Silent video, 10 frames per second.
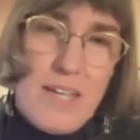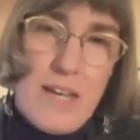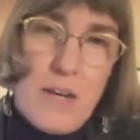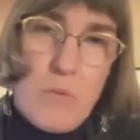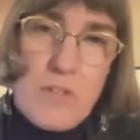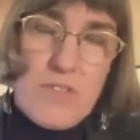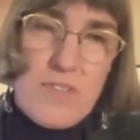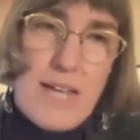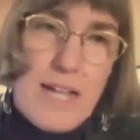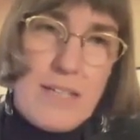which
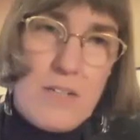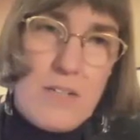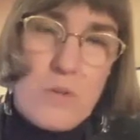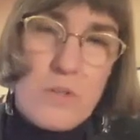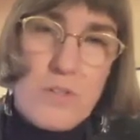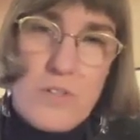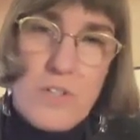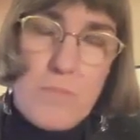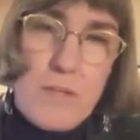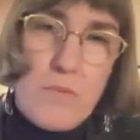Stalin ordered
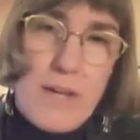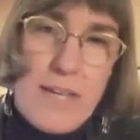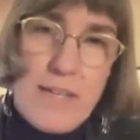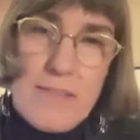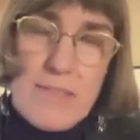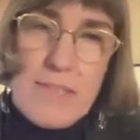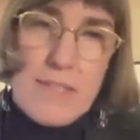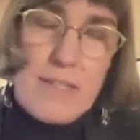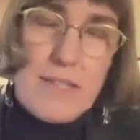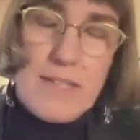to be razed
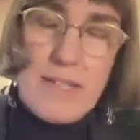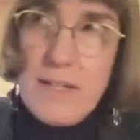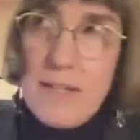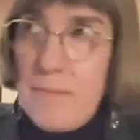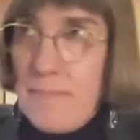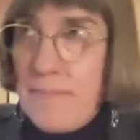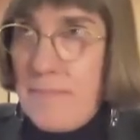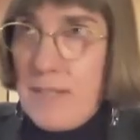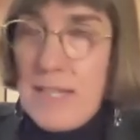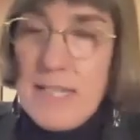in
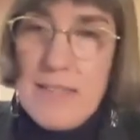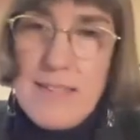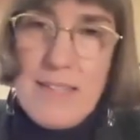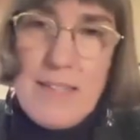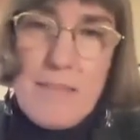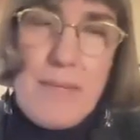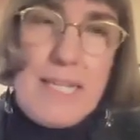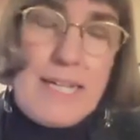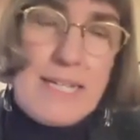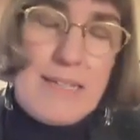
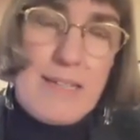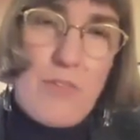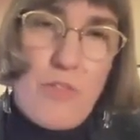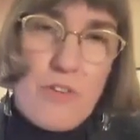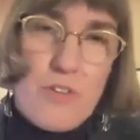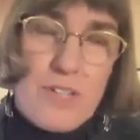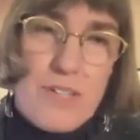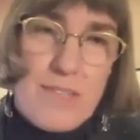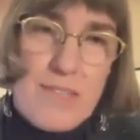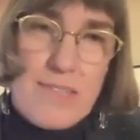
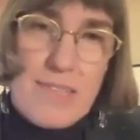mid-1930s.